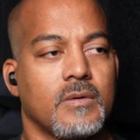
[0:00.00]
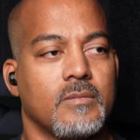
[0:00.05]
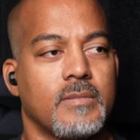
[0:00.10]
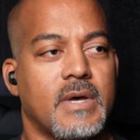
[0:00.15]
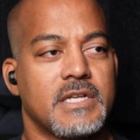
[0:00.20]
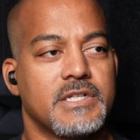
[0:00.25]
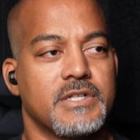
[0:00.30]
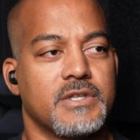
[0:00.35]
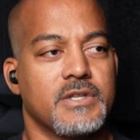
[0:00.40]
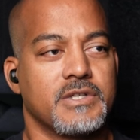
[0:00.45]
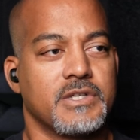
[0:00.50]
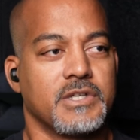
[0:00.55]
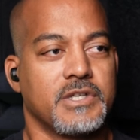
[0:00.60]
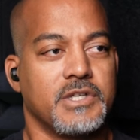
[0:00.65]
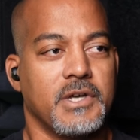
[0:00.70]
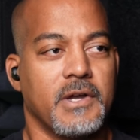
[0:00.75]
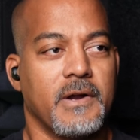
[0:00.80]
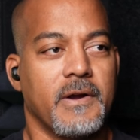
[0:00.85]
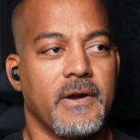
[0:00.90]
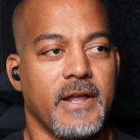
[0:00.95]
Imagine the
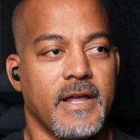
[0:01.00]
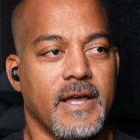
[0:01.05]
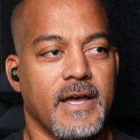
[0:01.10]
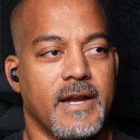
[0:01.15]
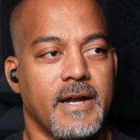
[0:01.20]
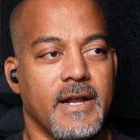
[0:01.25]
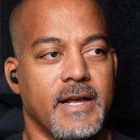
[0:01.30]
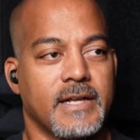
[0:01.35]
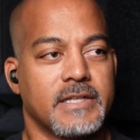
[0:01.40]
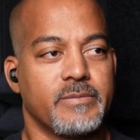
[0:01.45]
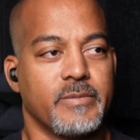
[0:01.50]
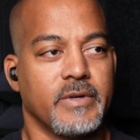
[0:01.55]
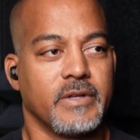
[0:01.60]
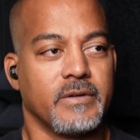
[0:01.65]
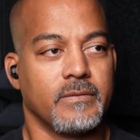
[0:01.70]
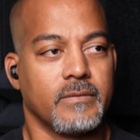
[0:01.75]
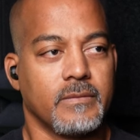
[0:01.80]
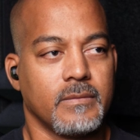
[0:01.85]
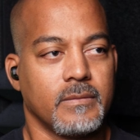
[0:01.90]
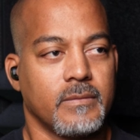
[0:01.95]
security at an
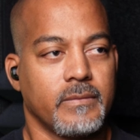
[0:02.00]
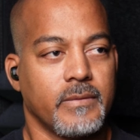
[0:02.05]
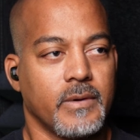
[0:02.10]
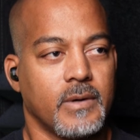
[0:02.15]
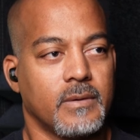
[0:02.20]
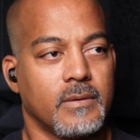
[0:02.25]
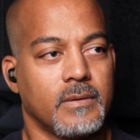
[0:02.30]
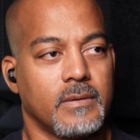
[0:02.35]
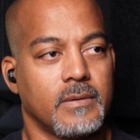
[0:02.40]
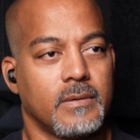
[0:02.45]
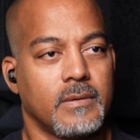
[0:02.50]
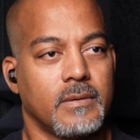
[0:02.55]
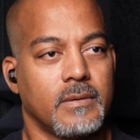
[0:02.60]
X-Men funeral.